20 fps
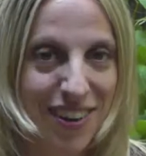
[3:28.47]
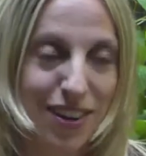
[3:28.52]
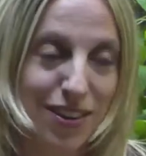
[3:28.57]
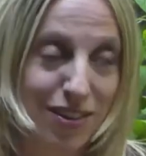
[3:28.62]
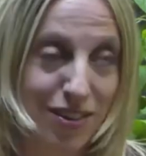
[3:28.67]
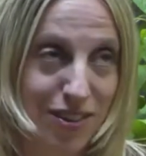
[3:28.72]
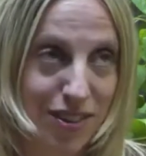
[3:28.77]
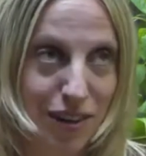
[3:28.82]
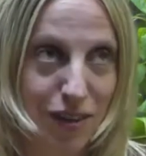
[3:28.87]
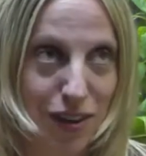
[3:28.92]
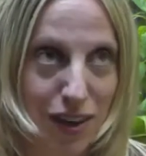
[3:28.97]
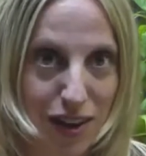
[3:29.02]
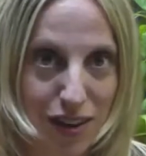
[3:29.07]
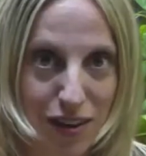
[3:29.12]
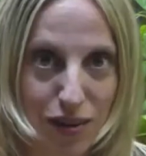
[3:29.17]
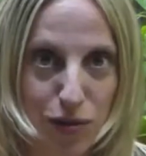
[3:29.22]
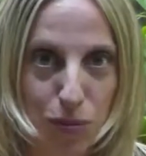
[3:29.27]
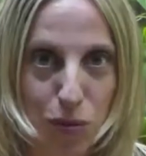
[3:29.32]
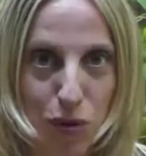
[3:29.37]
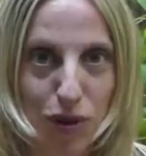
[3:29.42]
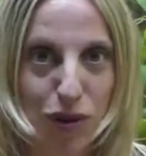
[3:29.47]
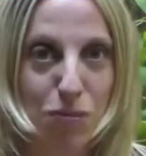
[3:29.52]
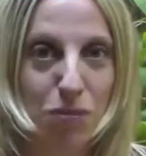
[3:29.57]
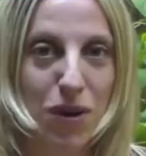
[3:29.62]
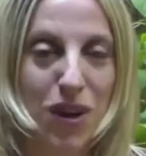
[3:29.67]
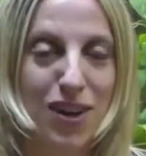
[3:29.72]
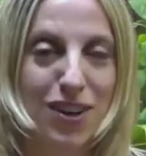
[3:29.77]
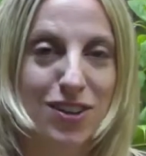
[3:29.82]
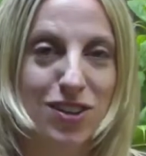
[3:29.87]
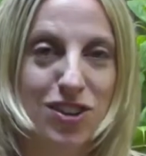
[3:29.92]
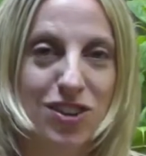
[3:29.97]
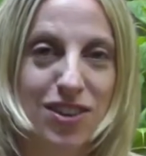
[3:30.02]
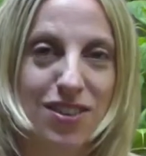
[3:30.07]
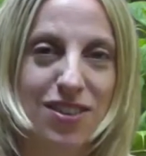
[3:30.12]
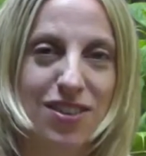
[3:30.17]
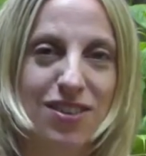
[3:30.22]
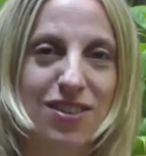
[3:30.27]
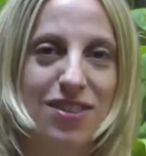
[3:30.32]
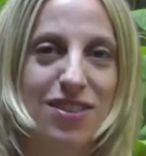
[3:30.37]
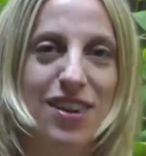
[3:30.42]
It still is pretty much to
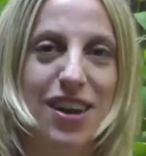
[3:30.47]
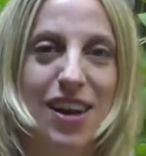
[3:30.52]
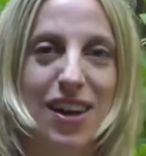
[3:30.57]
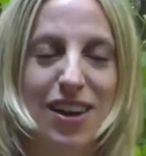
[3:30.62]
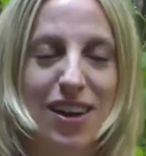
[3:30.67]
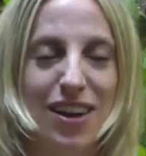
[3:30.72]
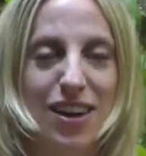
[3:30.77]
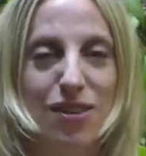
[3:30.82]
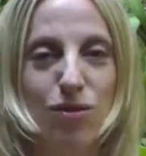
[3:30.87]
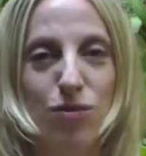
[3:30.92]
this day.